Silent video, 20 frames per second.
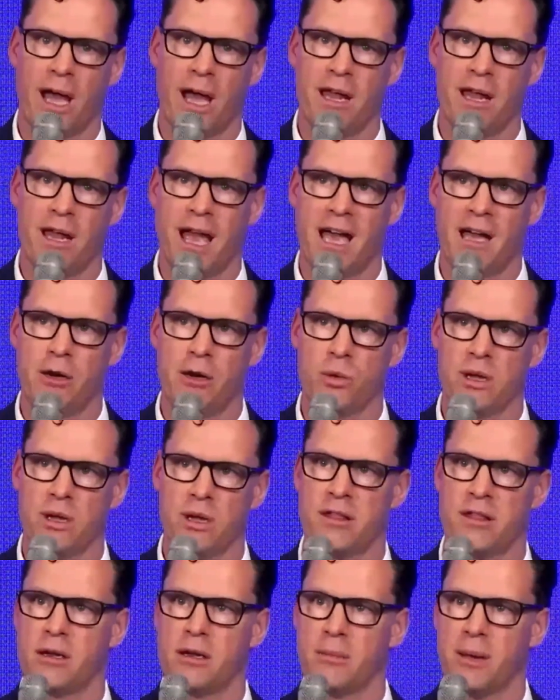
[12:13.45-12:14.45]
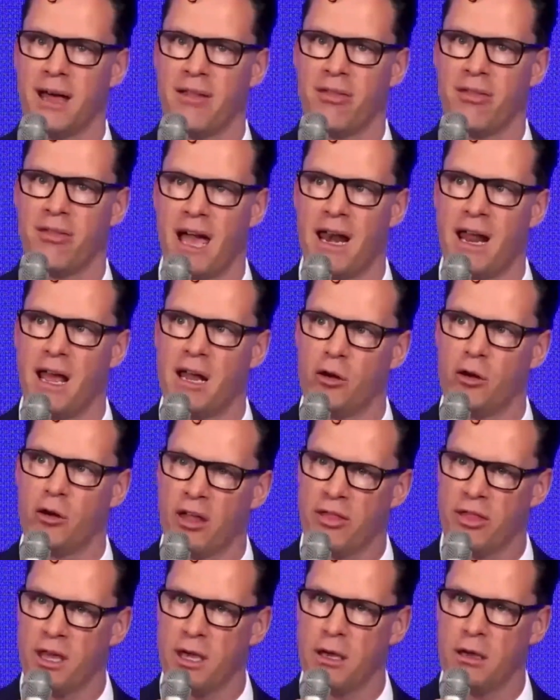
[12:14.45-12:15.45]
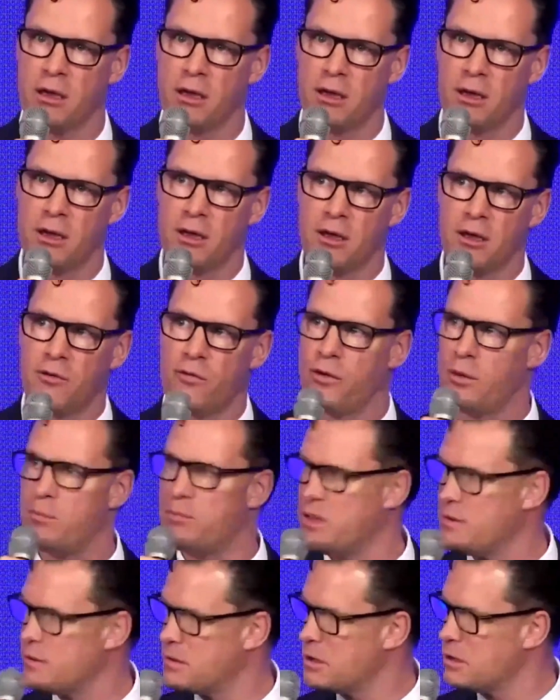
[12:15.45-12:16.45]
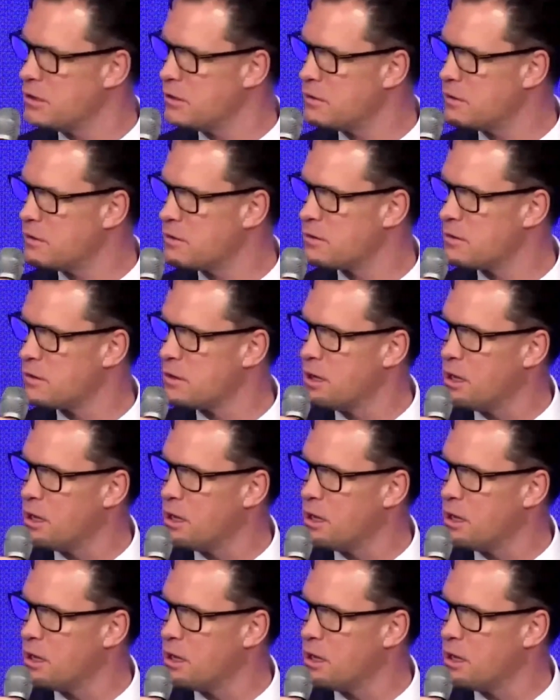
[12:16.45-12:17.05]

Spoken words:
How do we think about that? And I think for business,